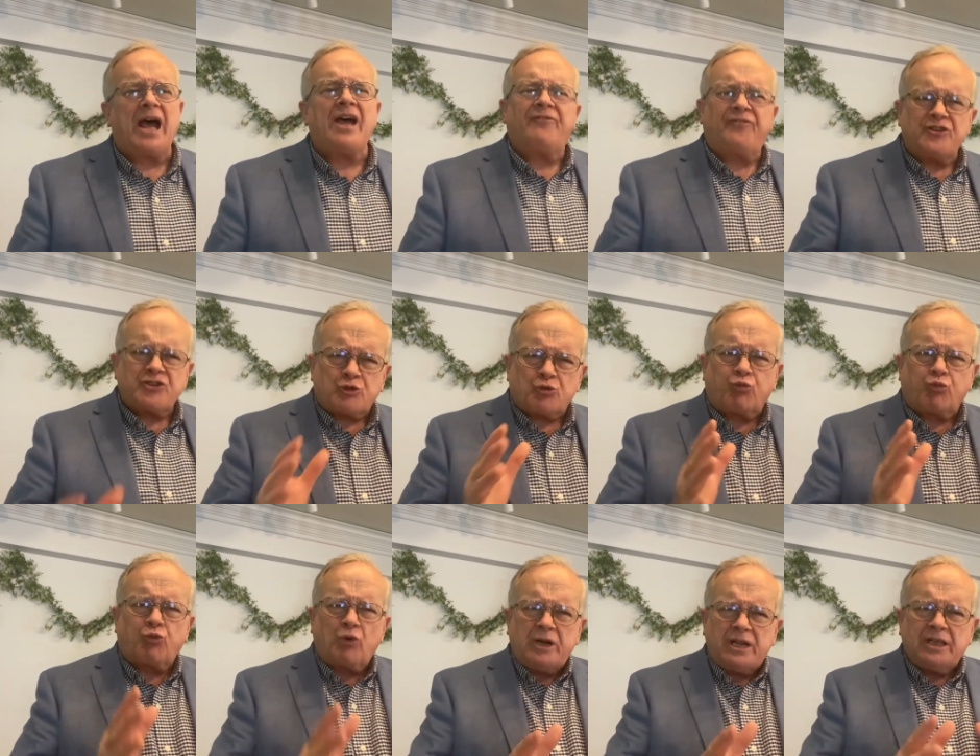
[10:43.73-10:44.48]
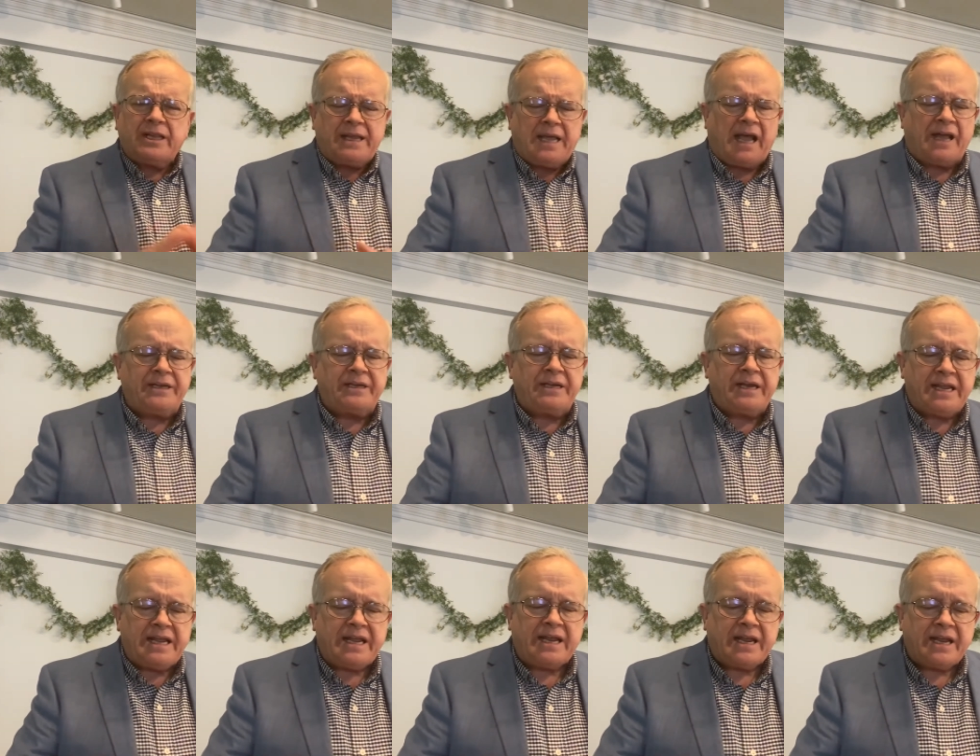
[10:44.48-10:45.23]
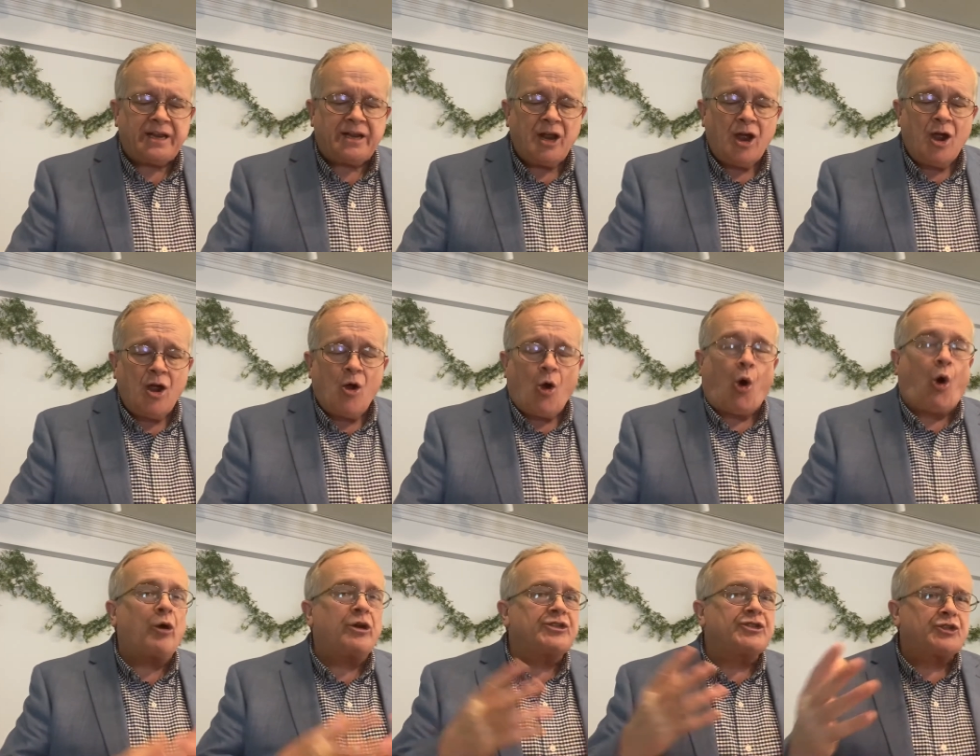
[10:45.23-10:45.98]
If it's really a need
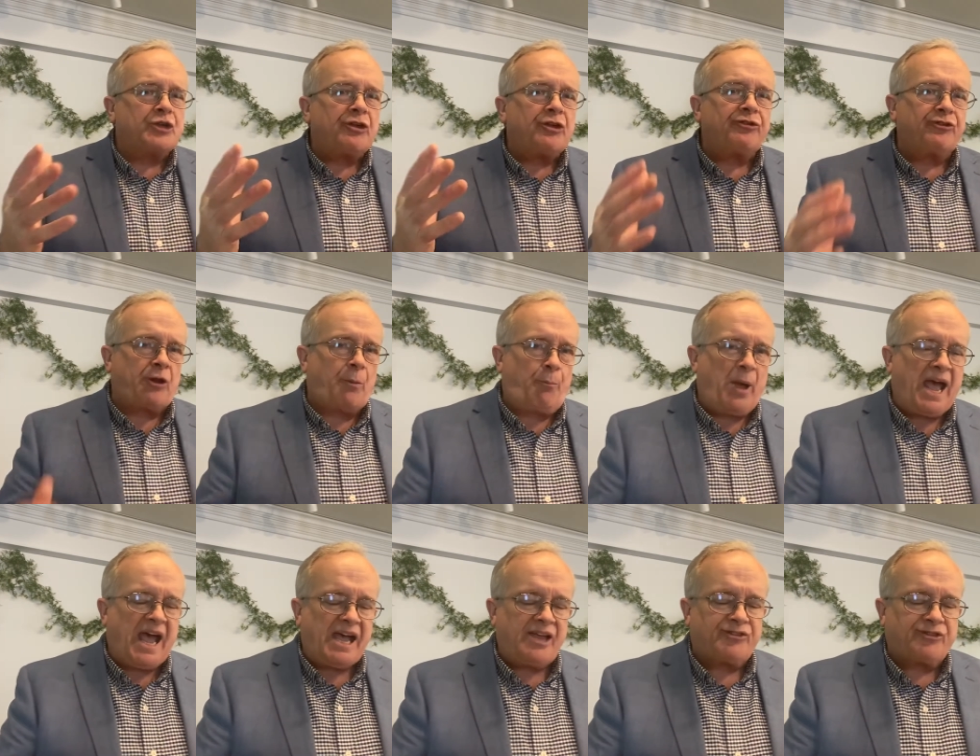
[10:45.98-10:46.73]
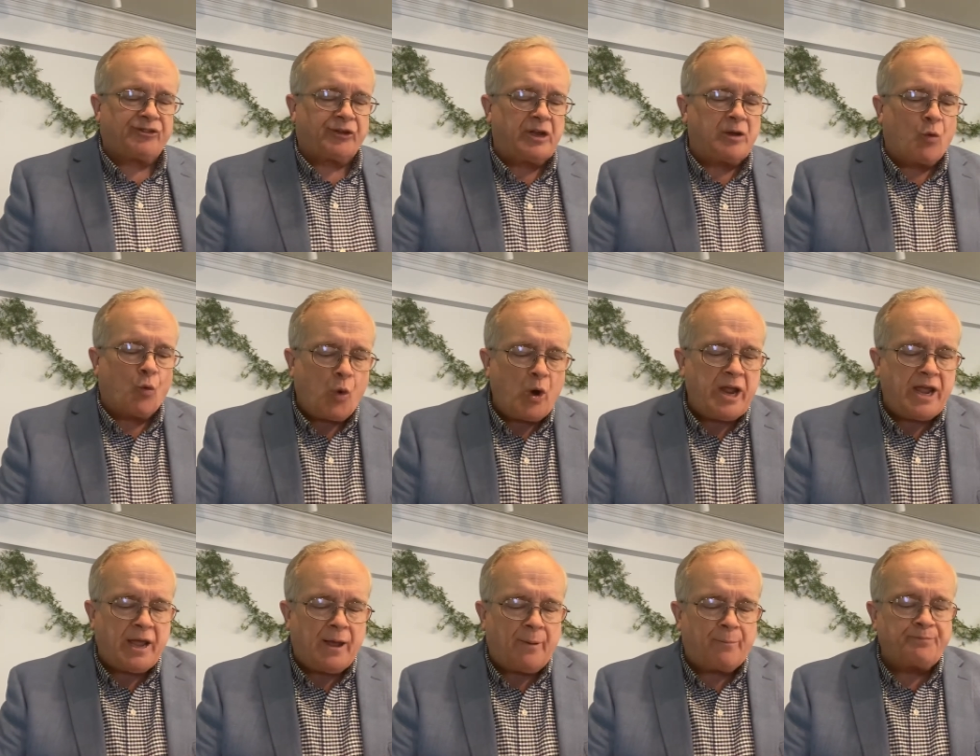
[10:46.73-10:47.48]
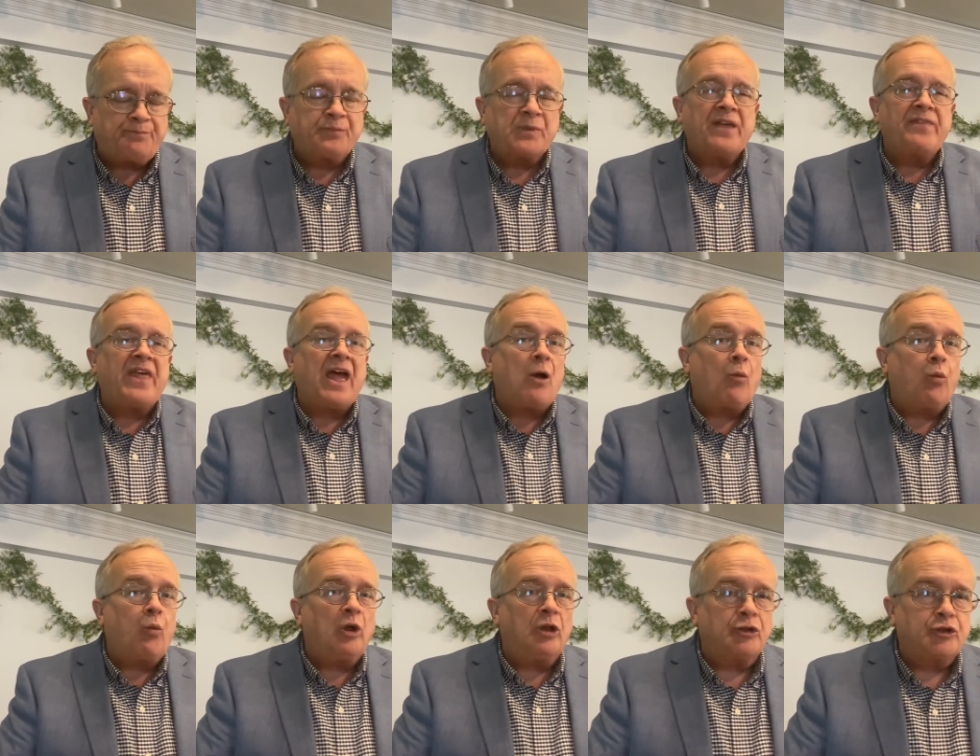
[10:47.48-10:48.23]
or it's just a passing whim that
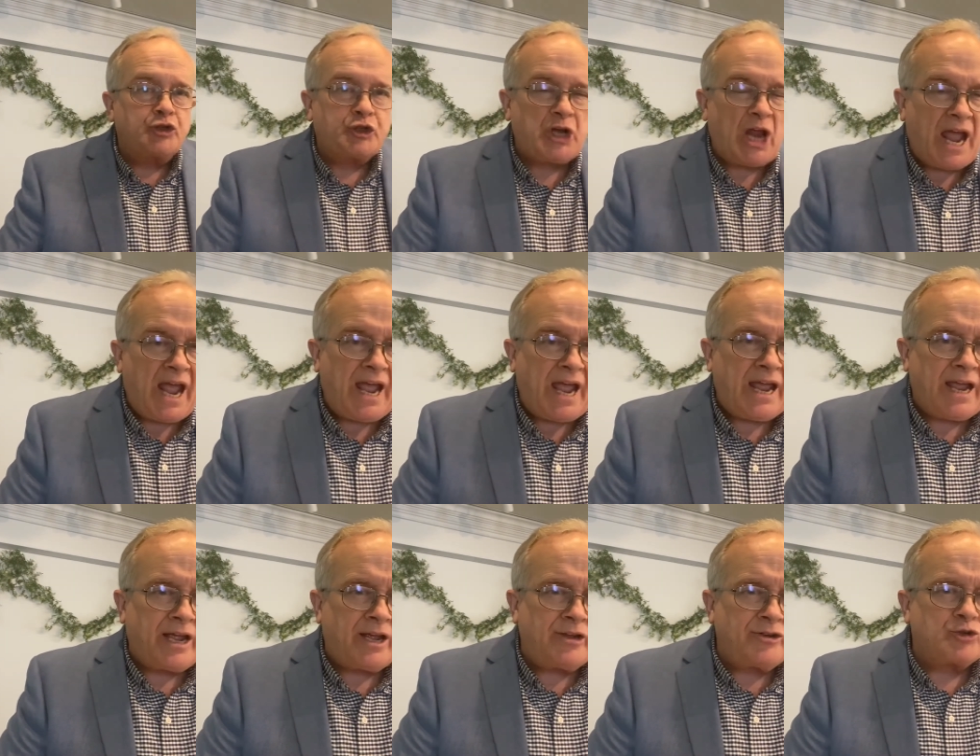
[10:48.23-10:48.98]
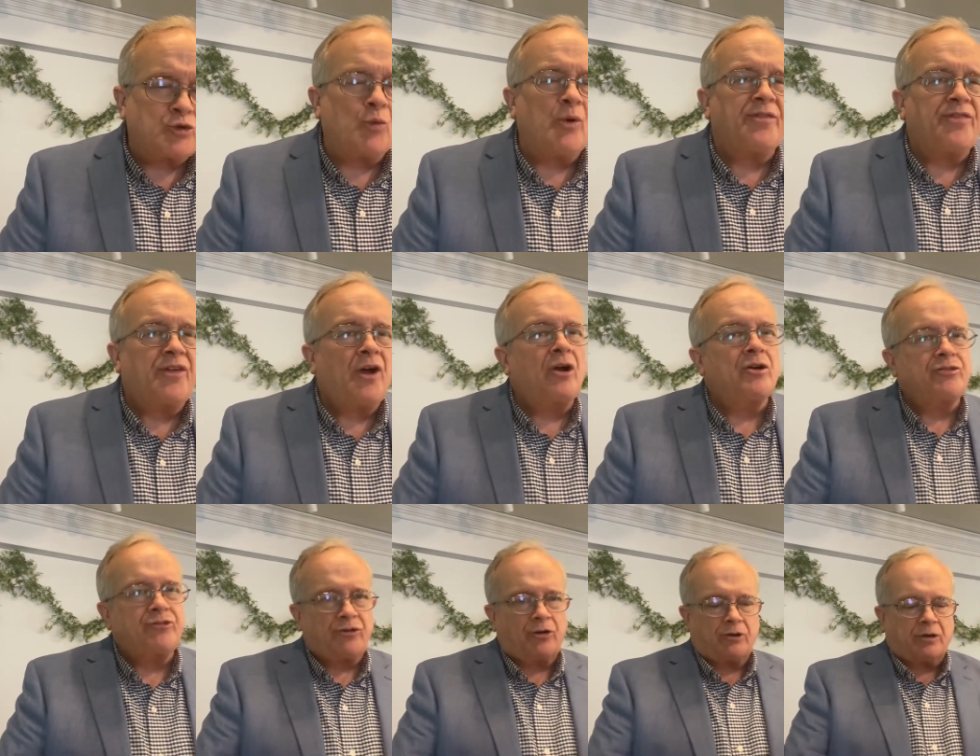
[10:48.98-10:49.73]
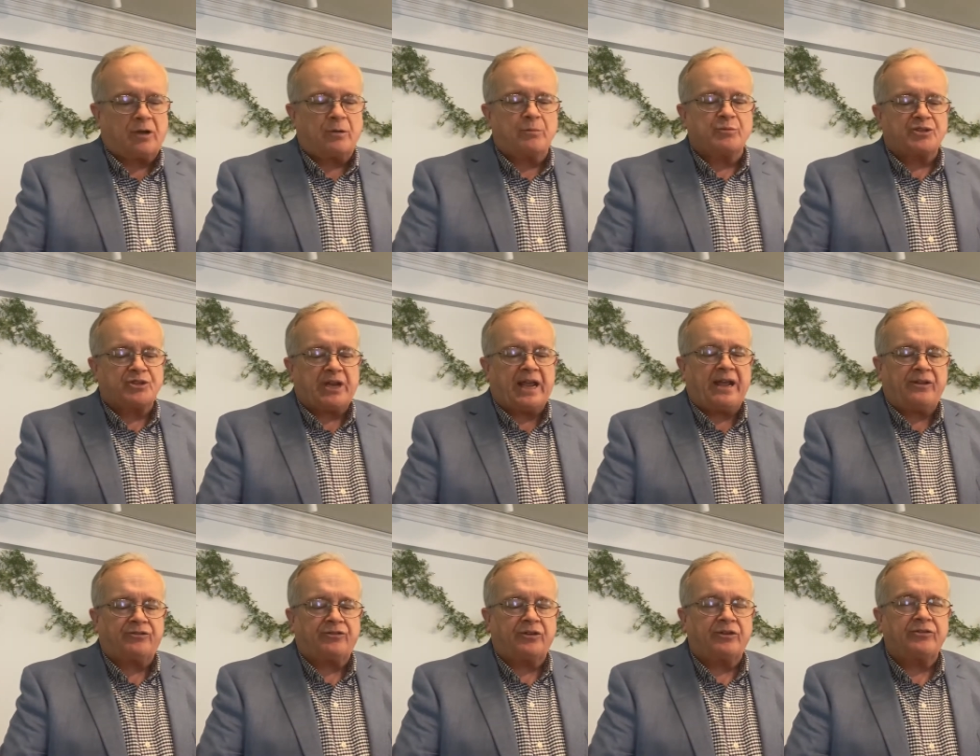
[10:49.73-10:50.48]
will change with our
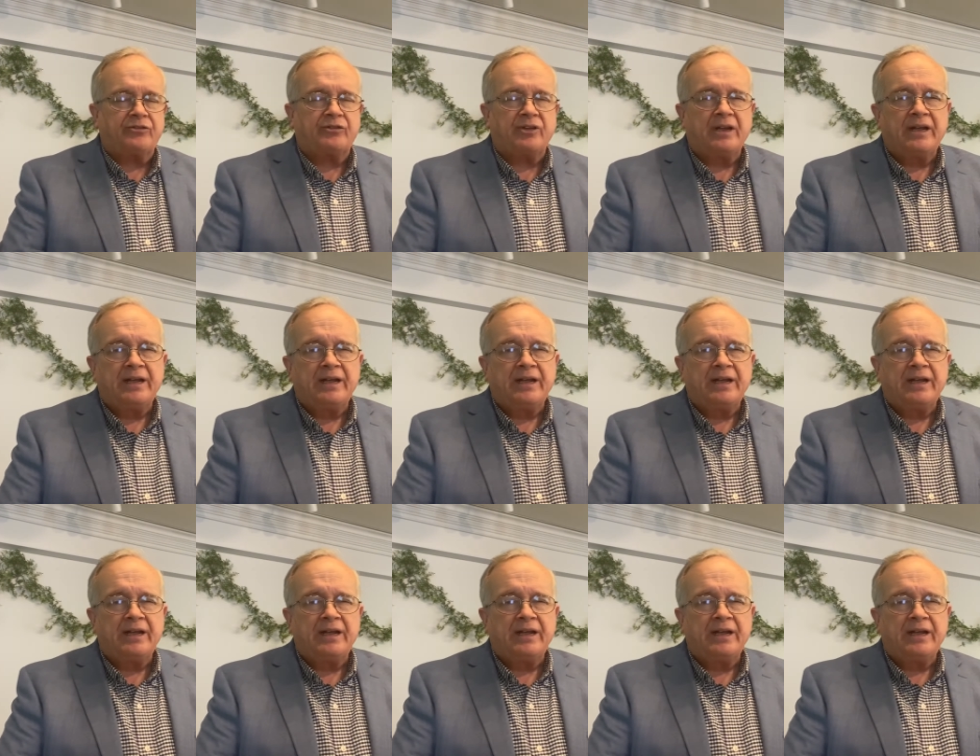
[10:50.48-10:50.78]
circumstances.